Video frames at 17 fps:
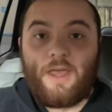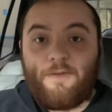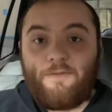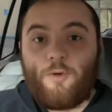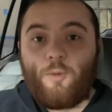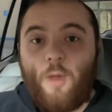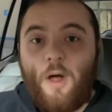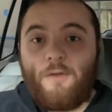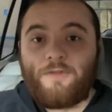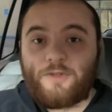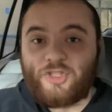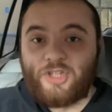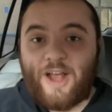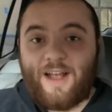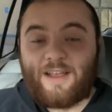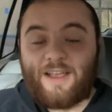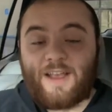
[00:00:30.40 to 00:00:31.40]
if you love the
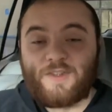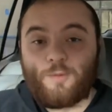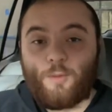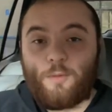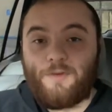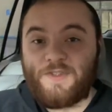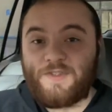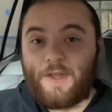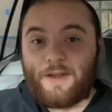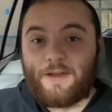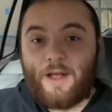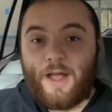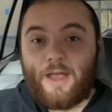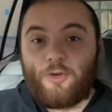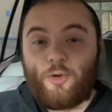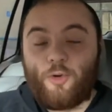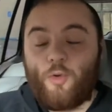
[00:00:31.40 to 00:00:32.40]
Jackass movies like
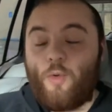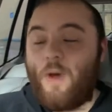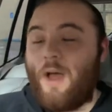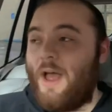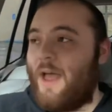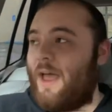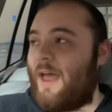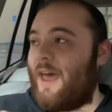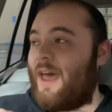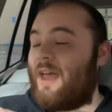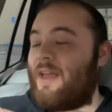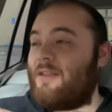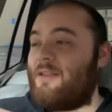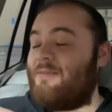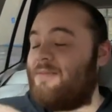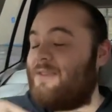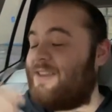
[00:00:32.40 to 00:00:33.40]
I do,
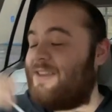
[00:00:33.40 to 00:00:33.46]
and